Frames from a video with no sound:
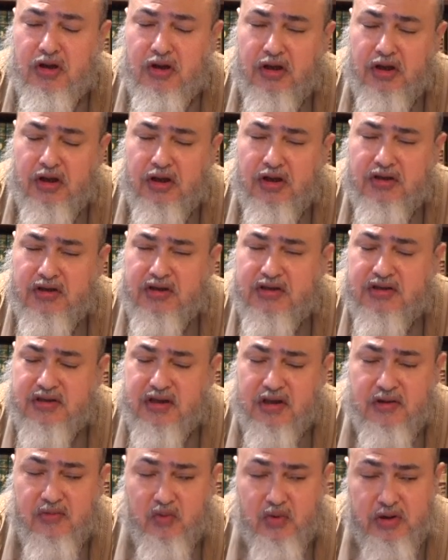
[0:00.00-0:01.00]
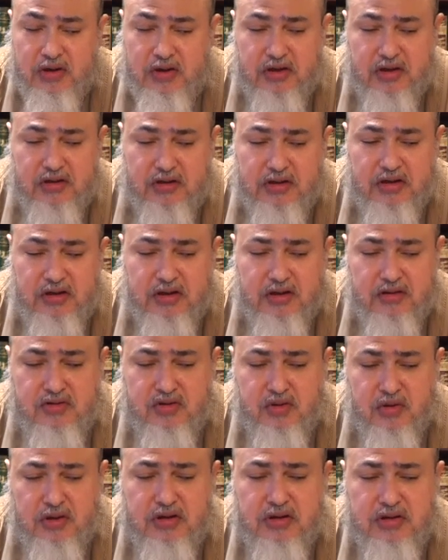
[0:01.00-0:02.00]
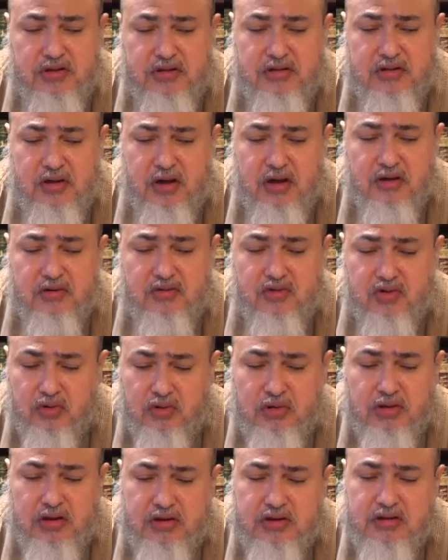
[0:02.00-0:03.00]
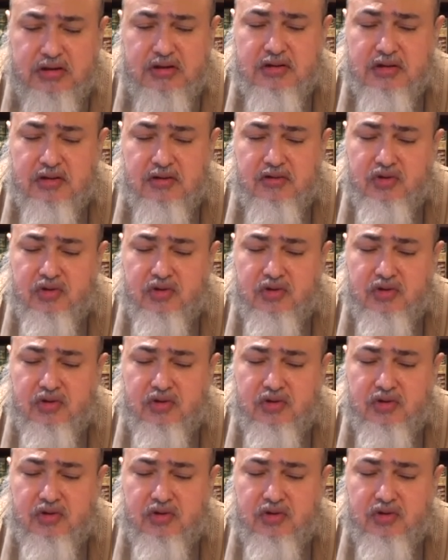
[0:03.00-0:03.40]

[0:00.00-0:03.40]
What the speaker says: in the same way that the Surah Al-Isra told us,